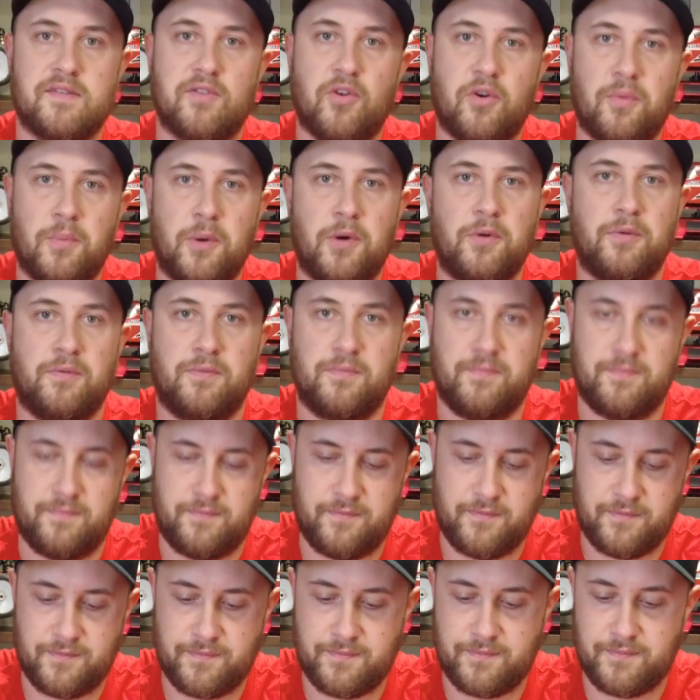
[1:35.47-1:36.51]
normal
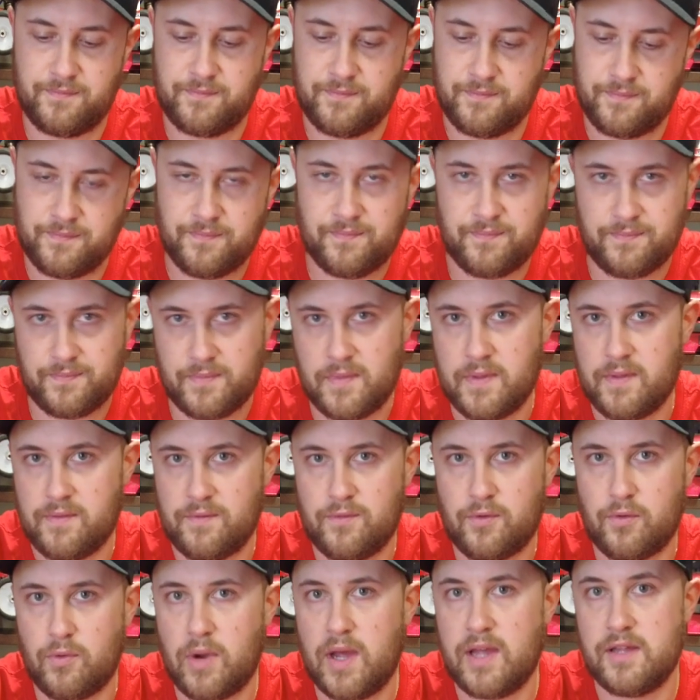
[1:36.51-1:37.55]

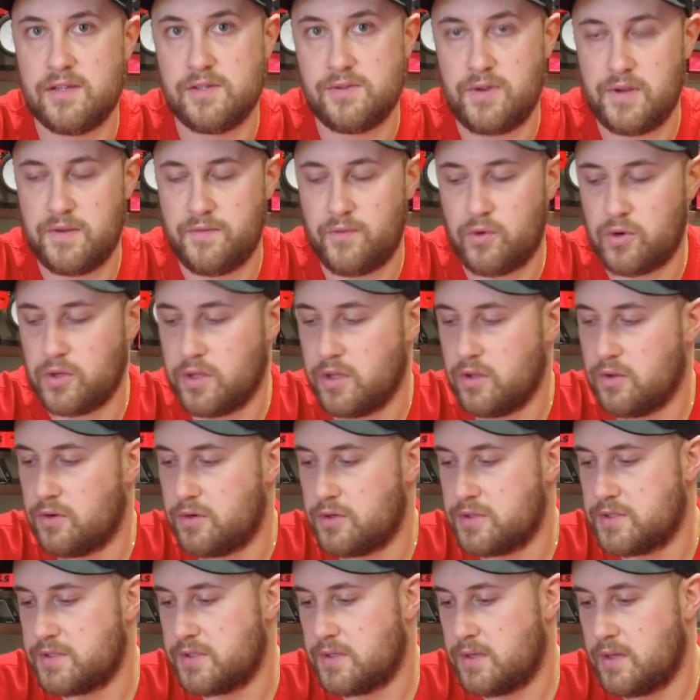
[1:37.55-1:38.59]
for 140
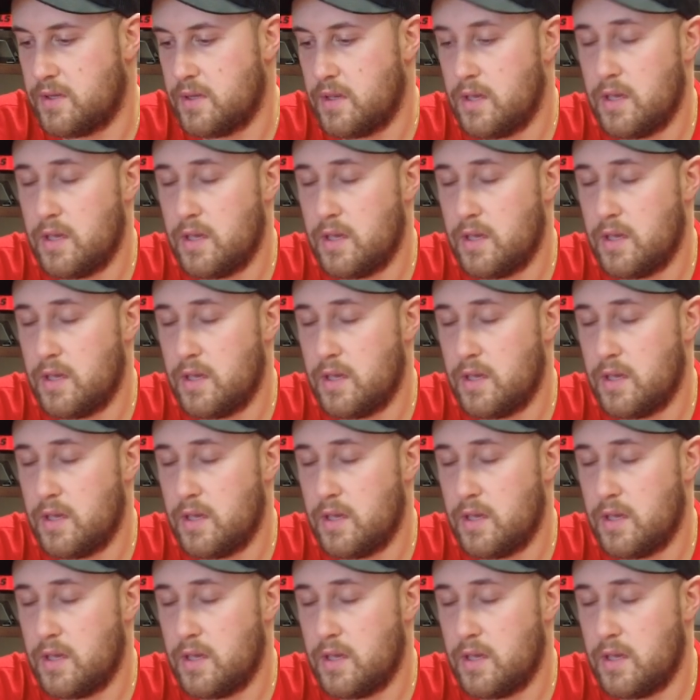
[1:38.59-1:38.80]
euros.